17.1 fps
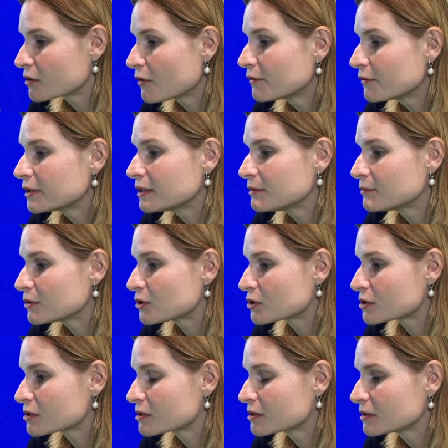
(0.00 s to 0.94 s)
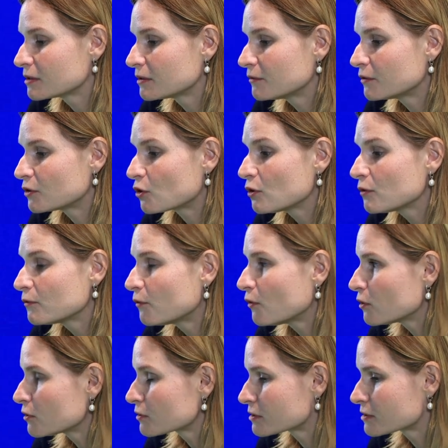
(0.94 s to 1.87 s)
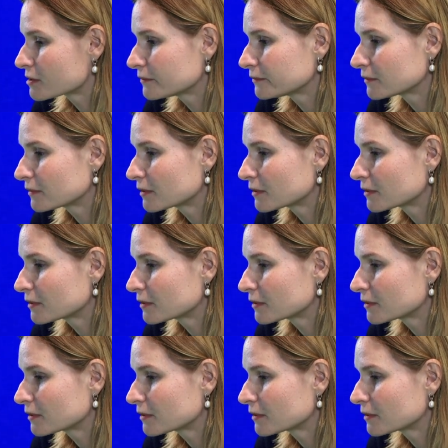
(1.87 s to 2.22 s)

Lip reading: of the images were all false.